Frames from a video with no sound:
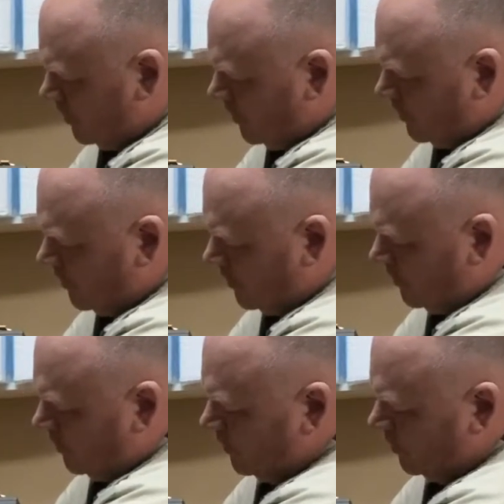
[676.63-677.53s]
the
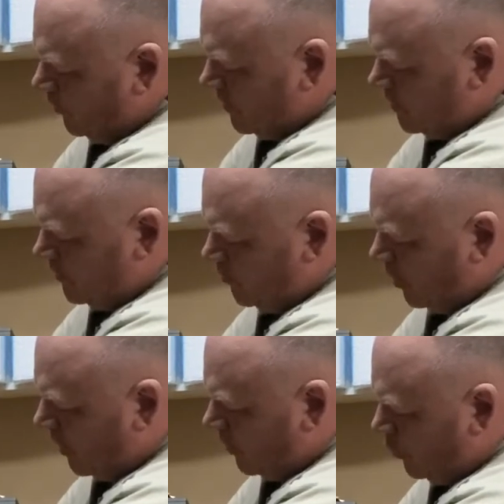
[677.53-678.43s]
little piece of
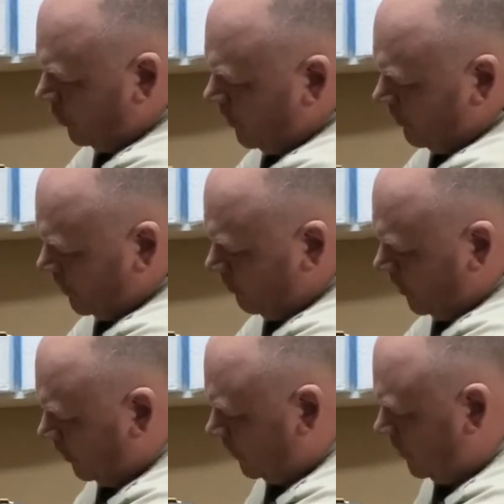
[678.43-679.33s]
block of wood I'm gonna
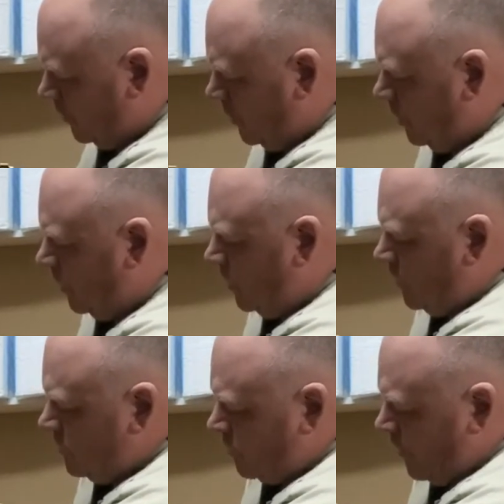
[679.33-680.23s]
build
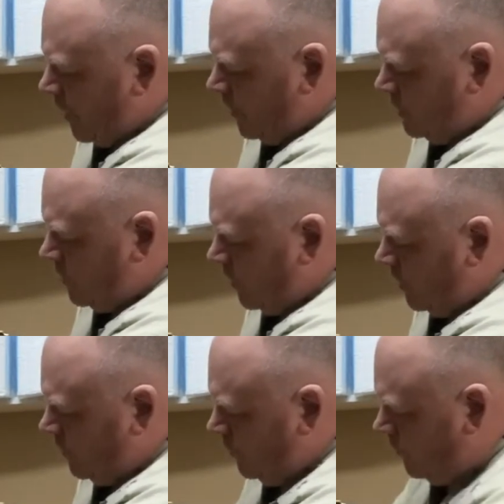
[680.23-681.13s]
so that
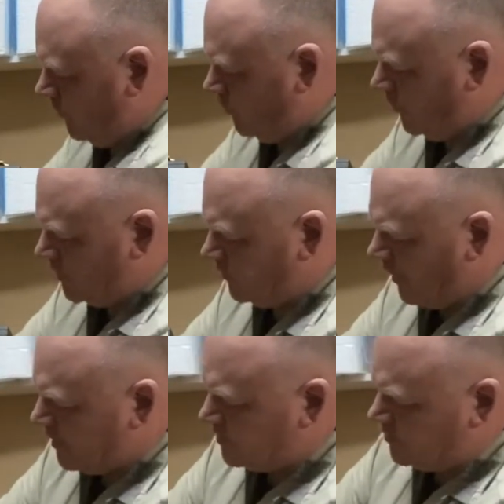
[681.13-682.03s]
this
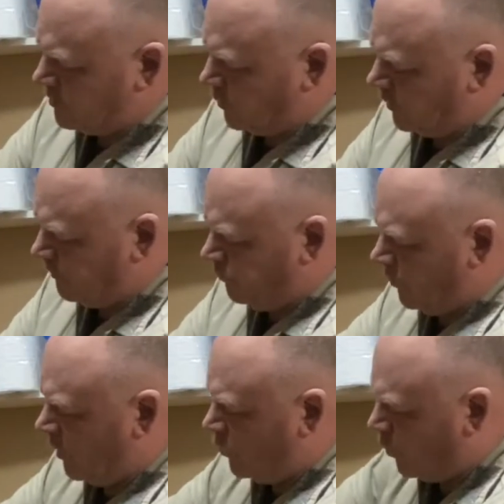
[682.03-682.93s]
fastens to it.
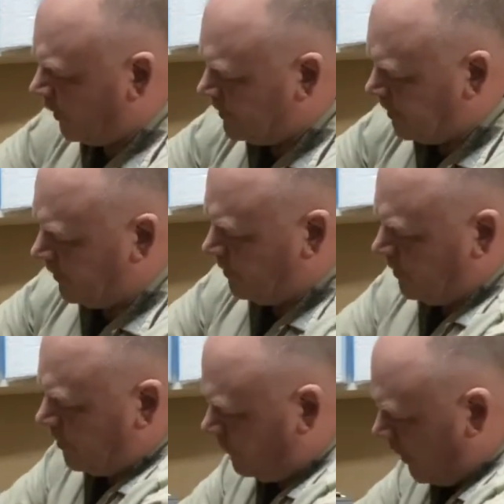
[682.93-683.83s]
When I tighten it
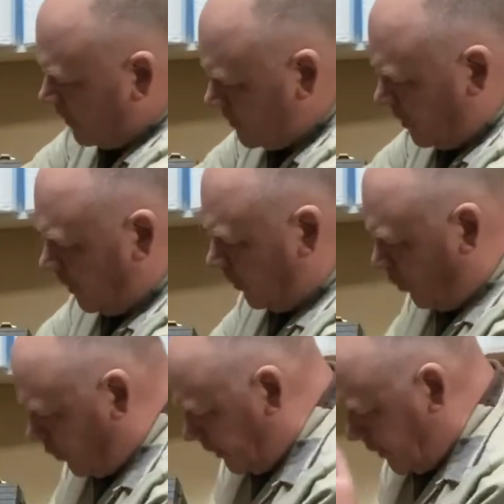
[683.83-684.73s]
in the vise, it'll
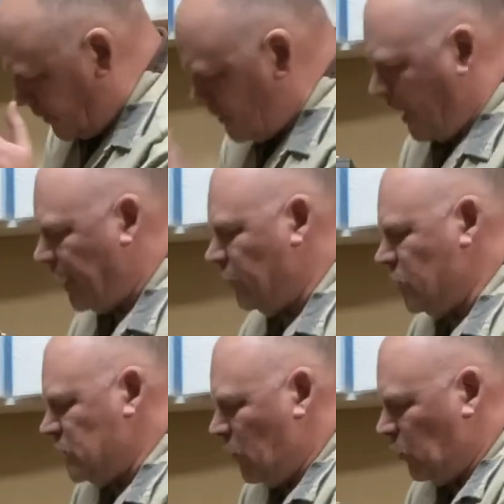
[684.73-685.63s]
hold it exactly the
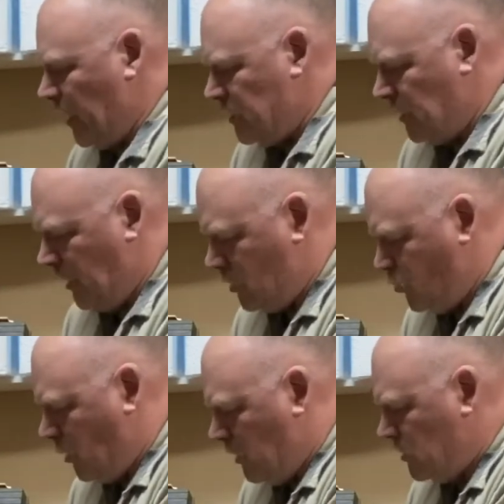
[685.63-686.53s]
same place, each
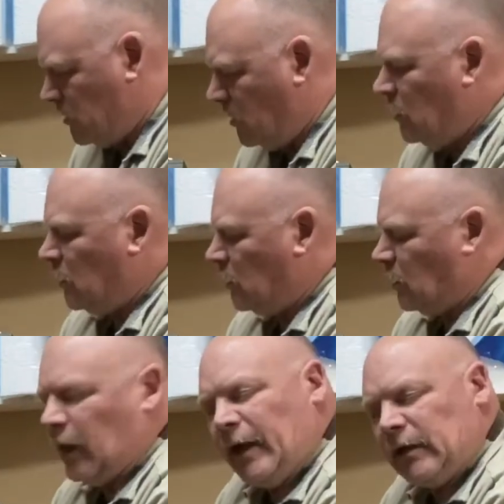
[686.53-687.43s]
piece,
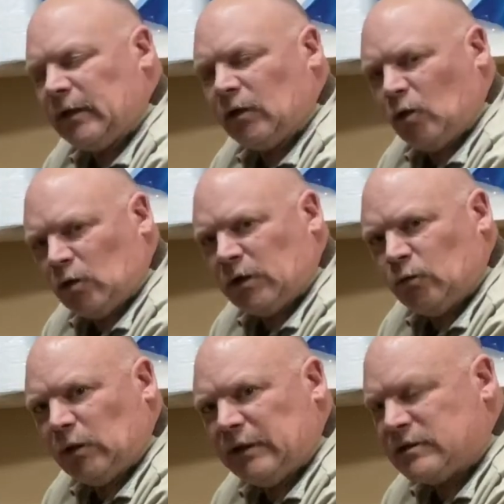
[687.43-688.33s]
and it'll hold it
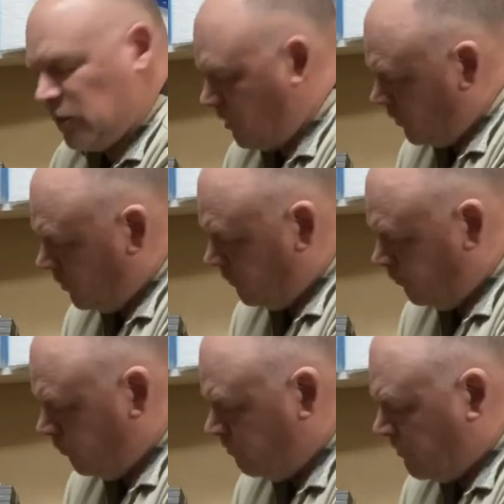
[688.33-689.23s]
really secure.
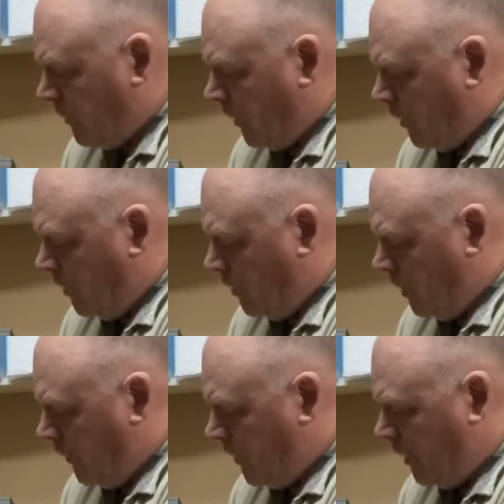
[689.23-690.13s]

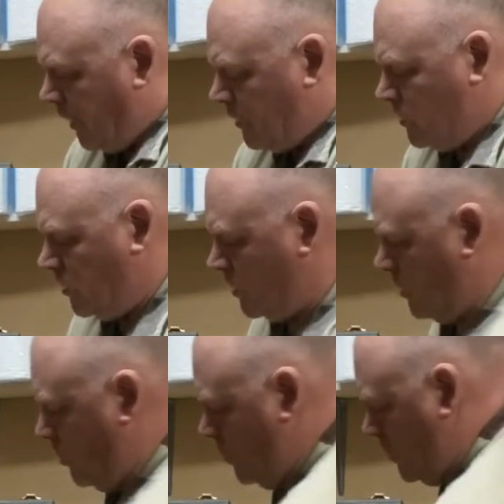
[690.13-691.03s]
And then I can just
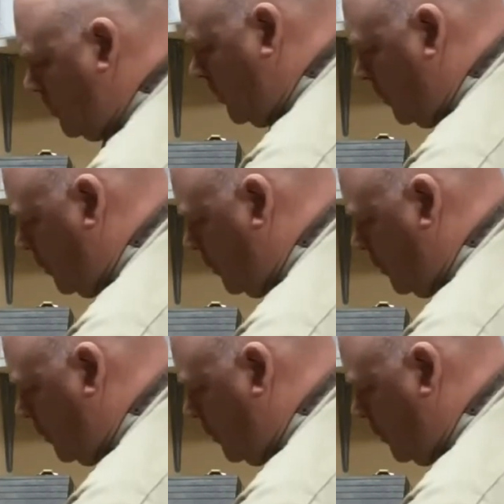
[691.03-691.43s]
use the